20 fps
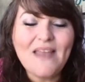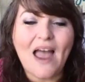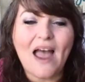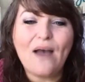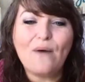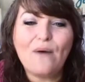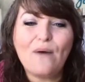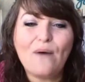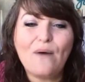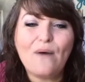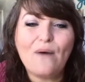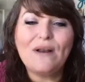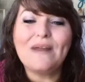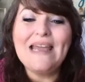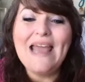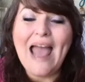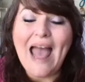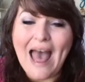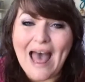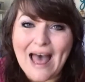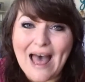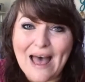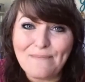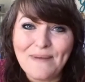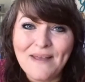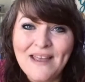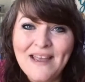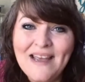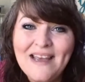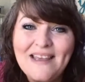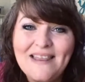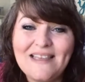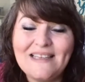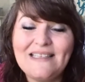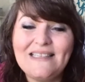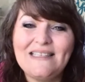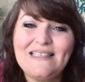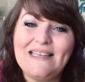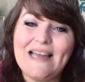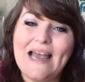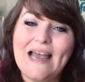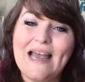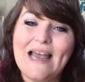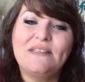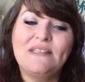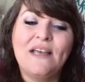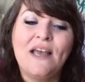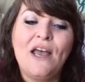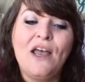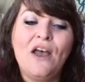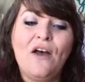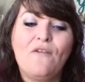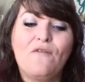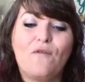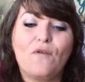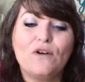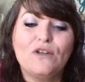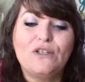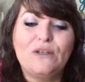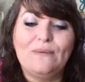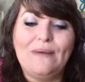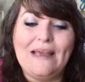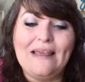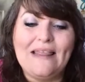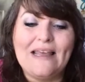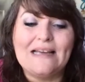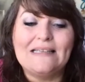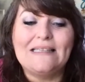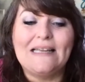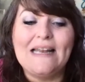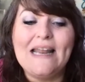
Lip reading: I want to recap the steps for doing this.